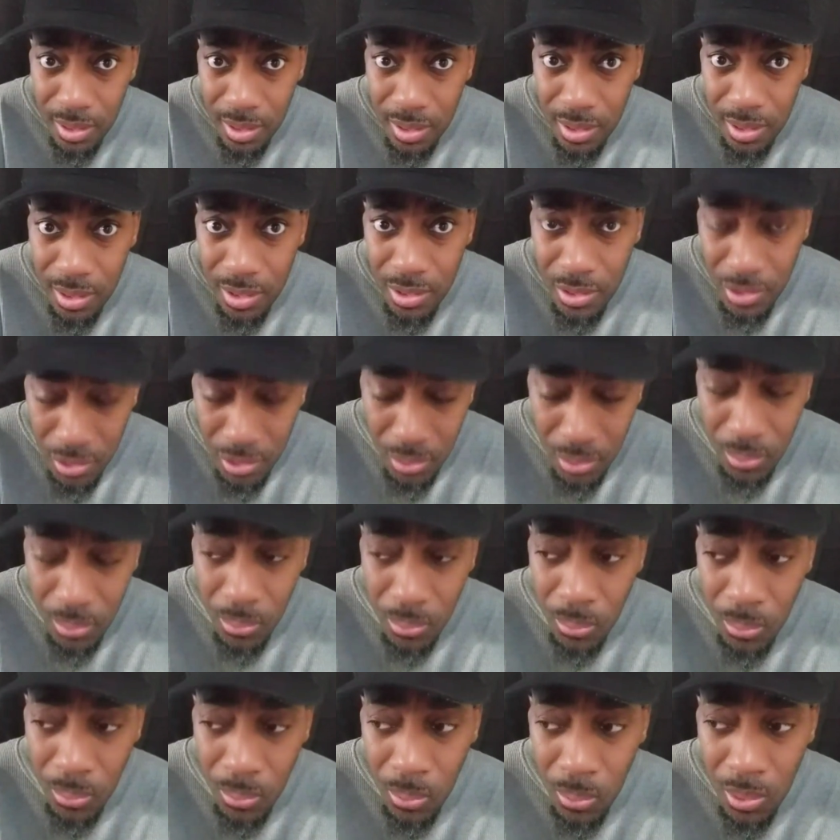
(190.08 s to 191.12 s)

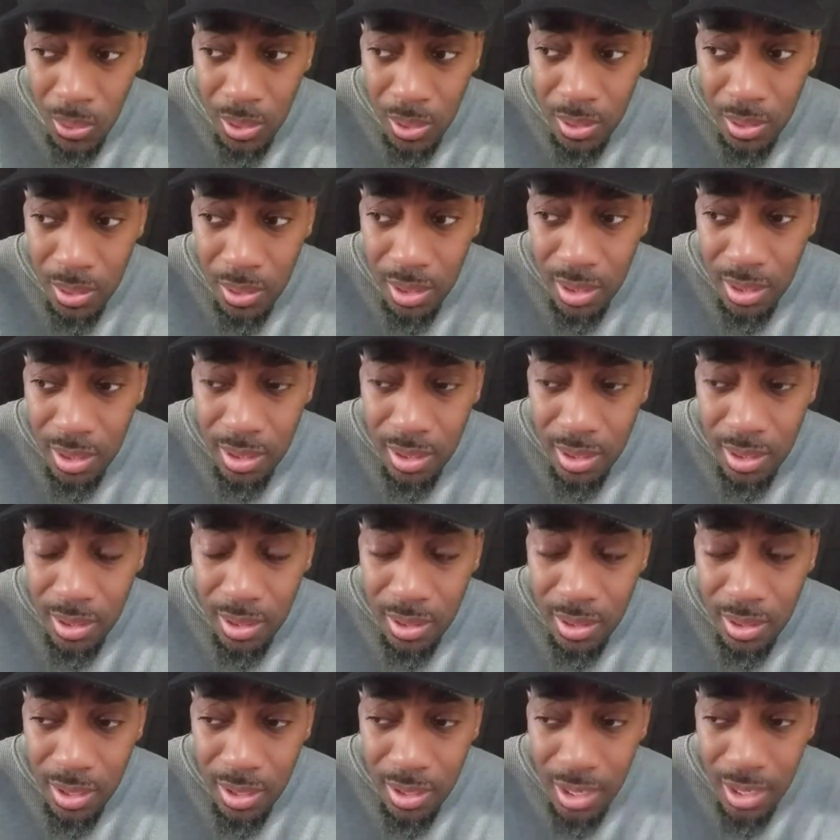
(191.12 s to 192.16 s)
you
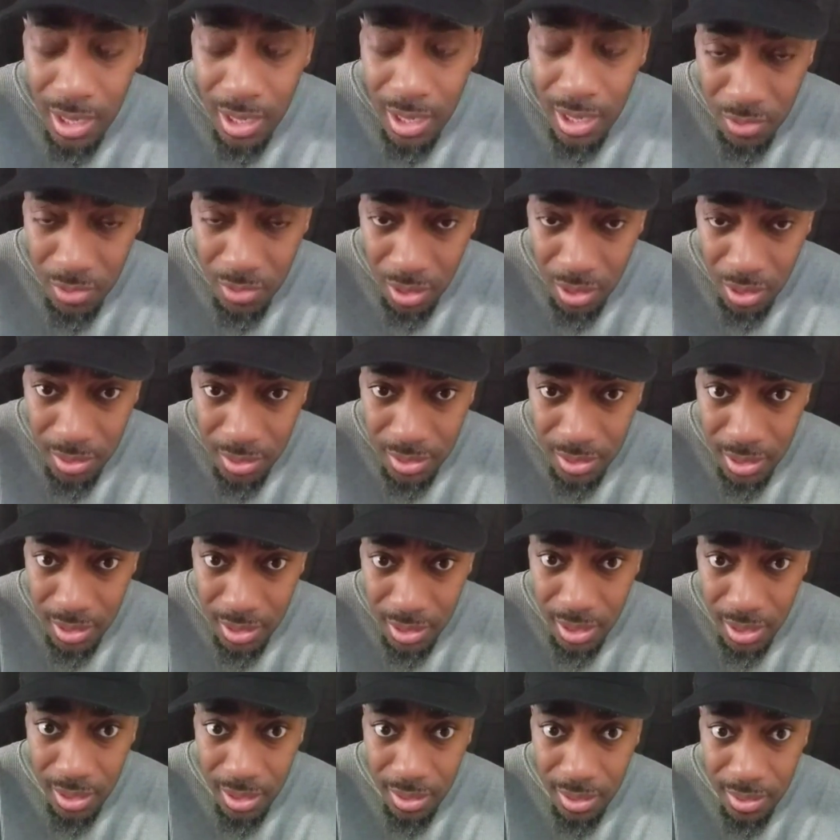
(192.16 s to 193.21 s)
have to
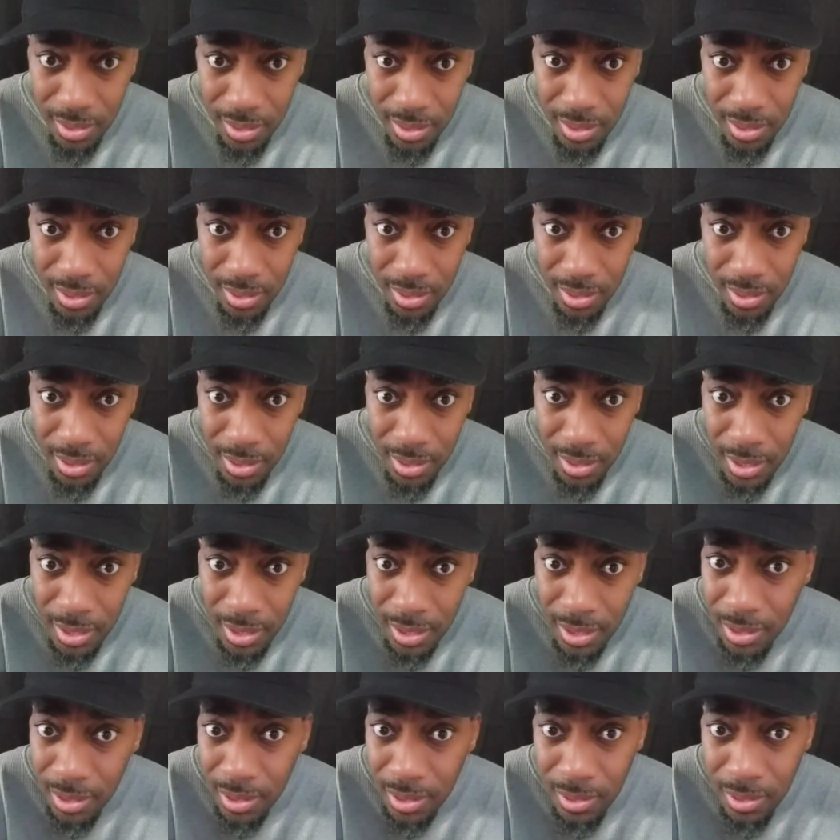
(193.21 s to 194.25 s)
understand that
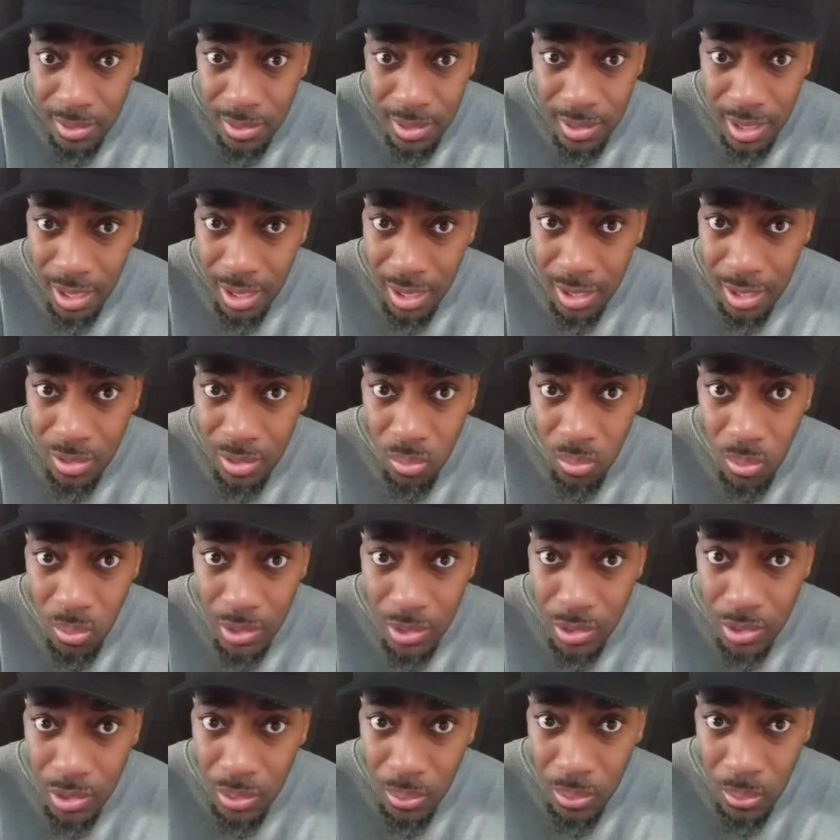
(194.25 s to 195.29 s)
these guys are with
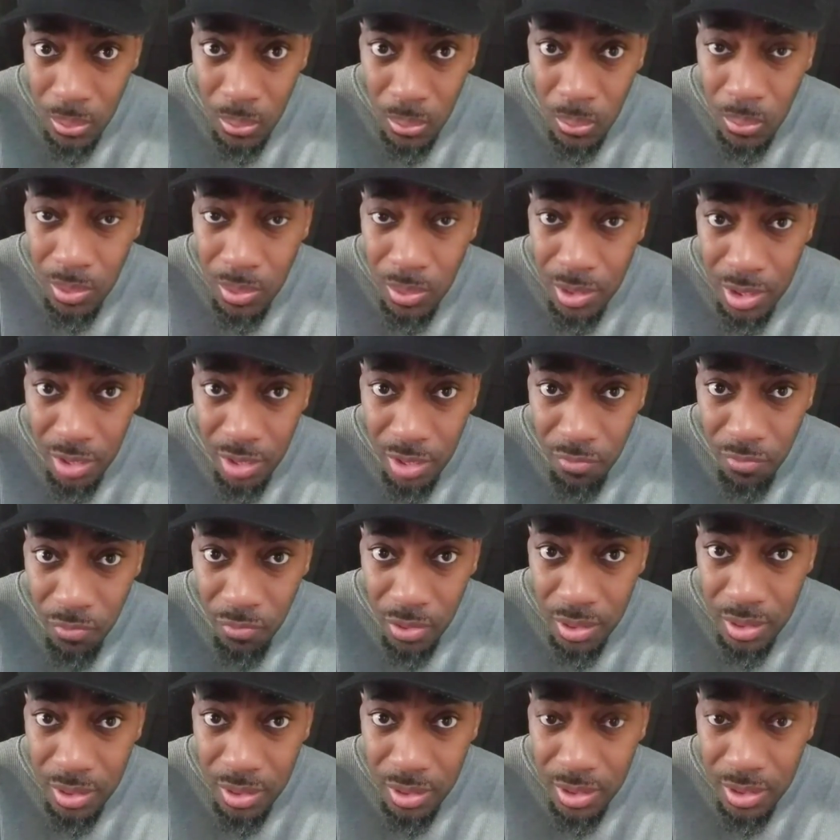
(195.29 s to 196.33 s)
two different
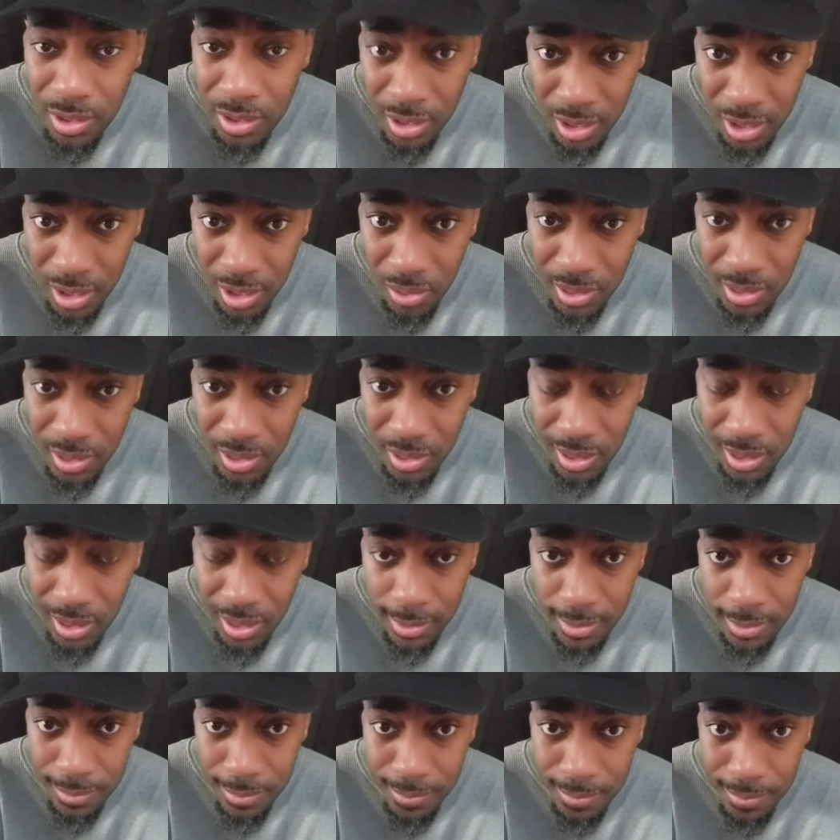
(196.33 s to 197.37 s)
skill sets.
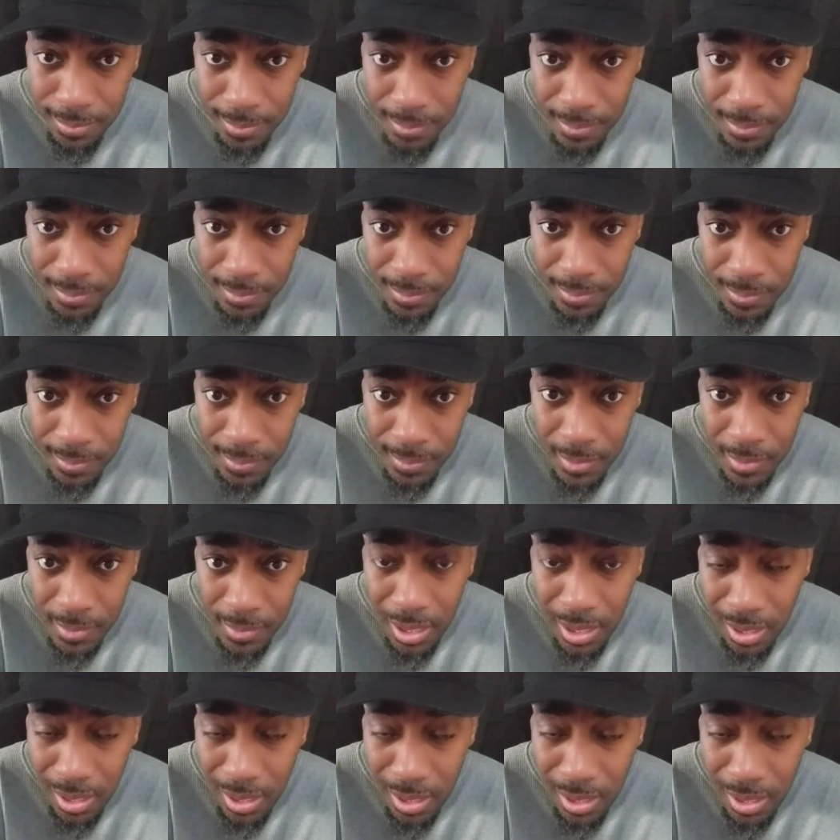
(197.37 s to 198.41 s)

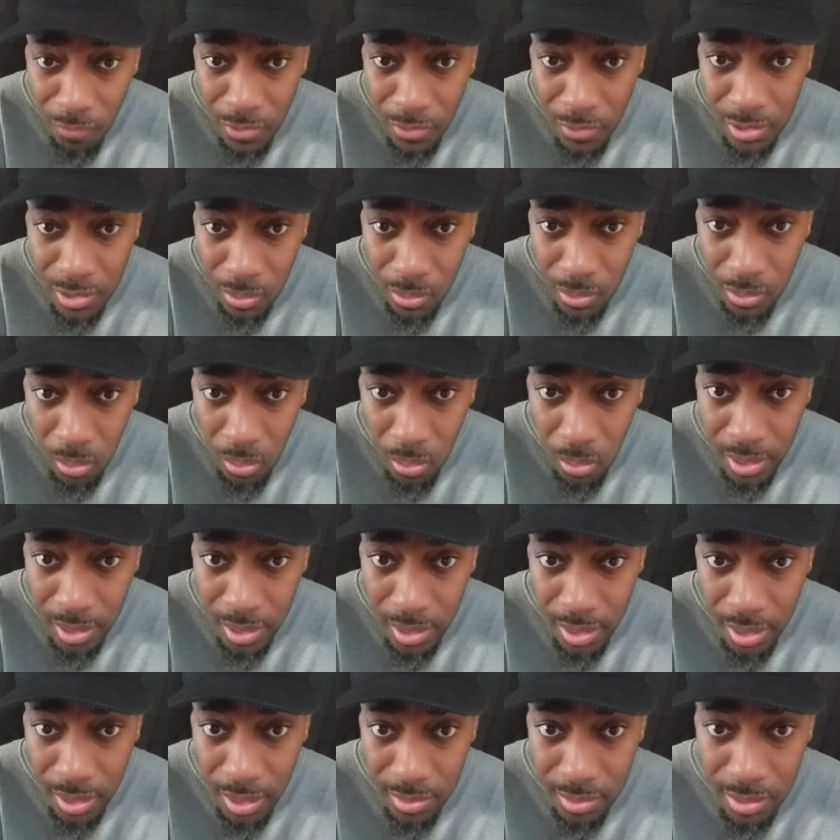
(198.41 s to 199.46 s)
And offensive
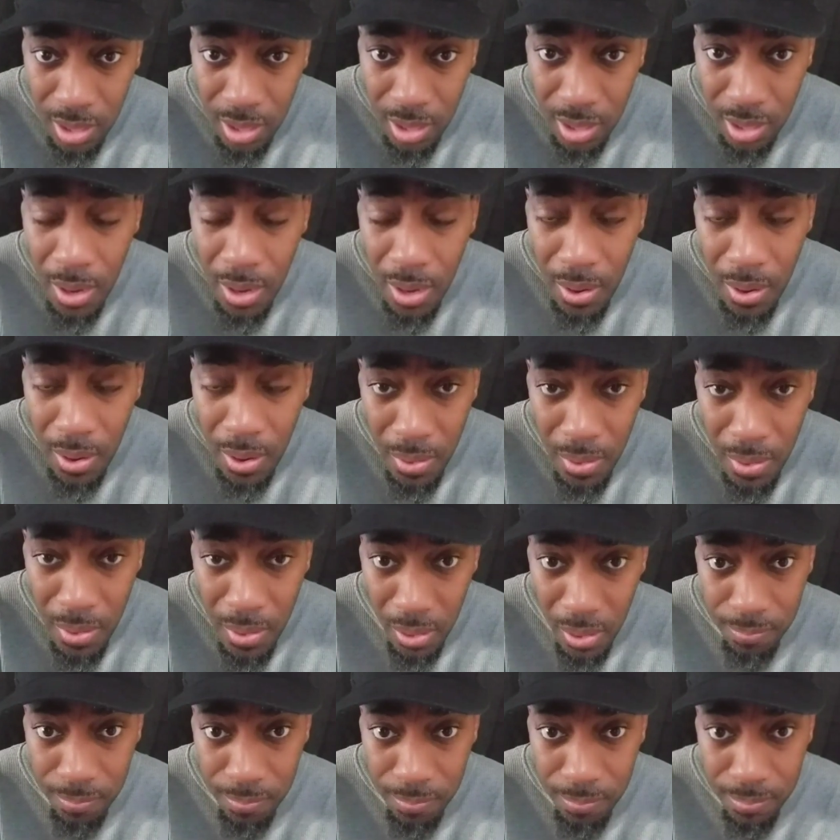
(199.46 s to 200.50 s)
coordinators know
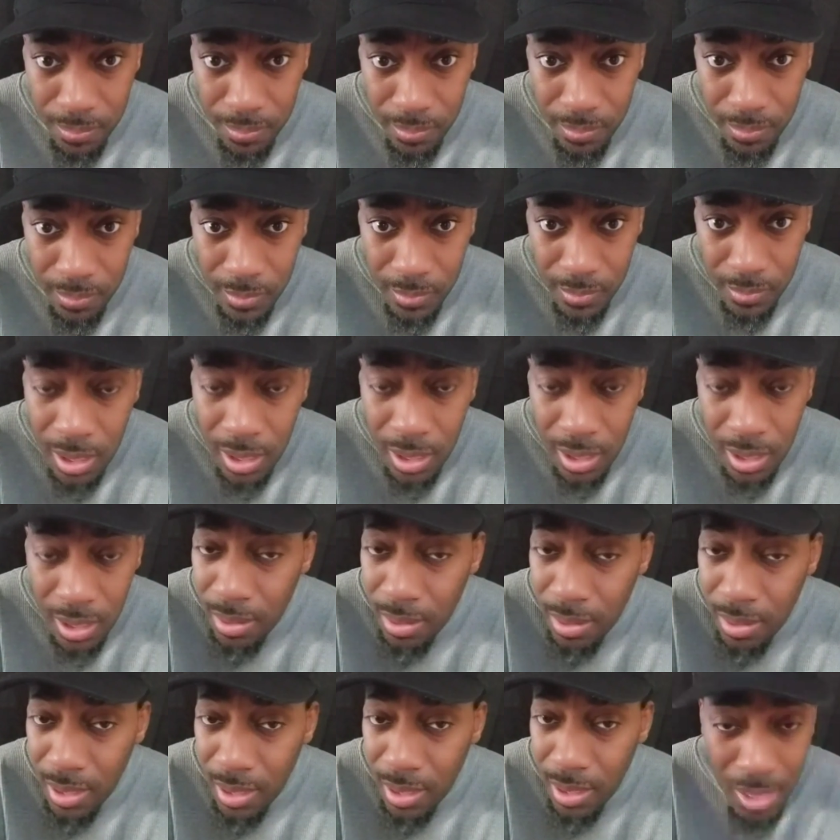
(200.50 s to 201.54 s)

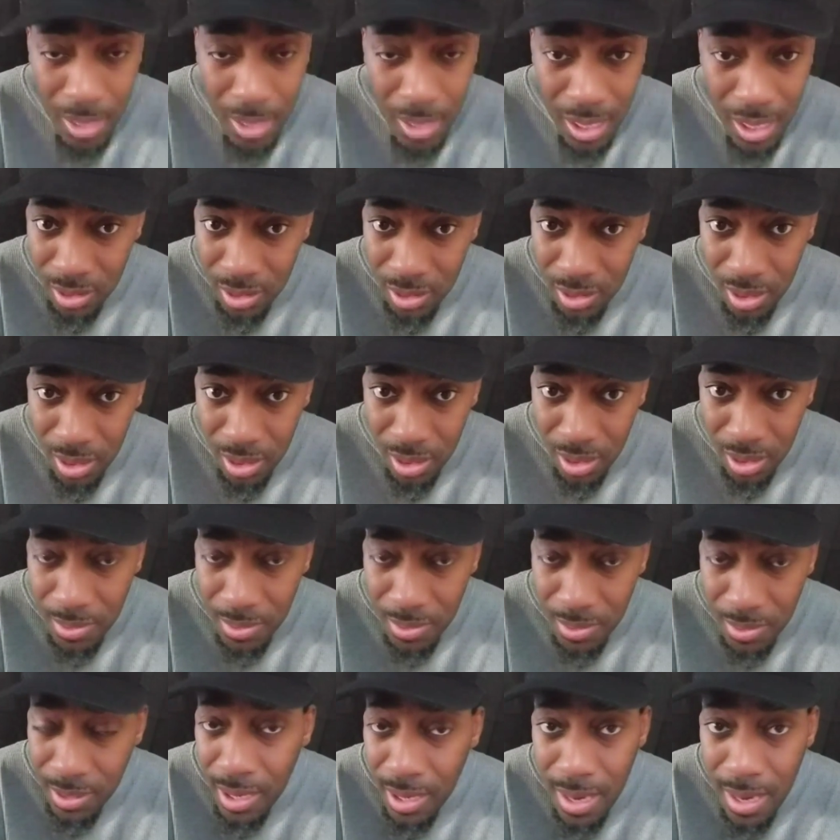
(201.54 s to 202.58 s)
that Matt Schaub
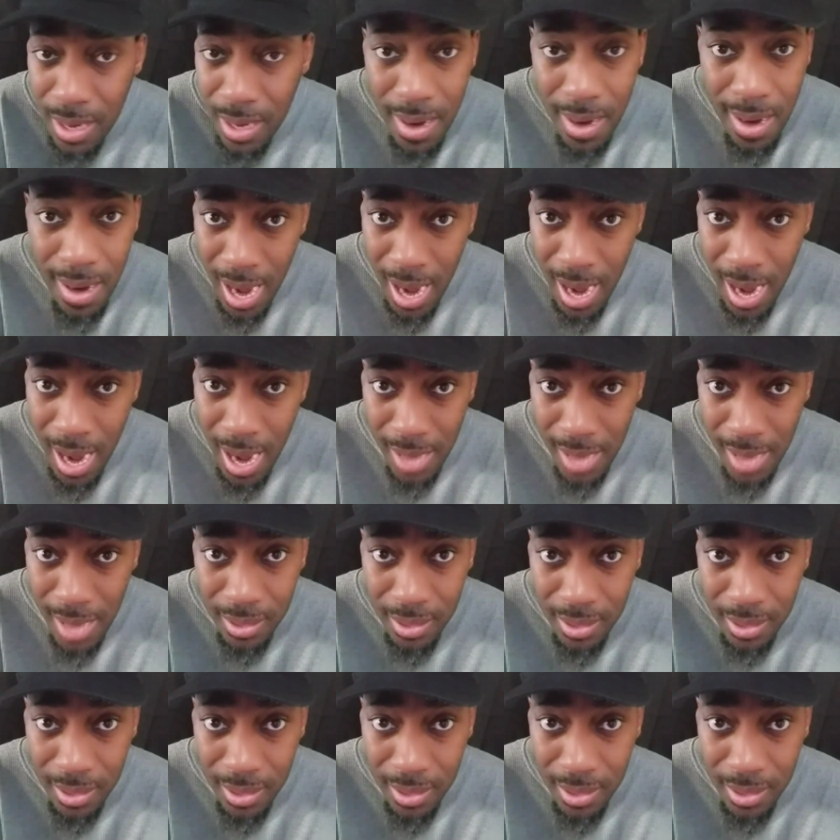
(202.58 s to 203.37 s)
cannot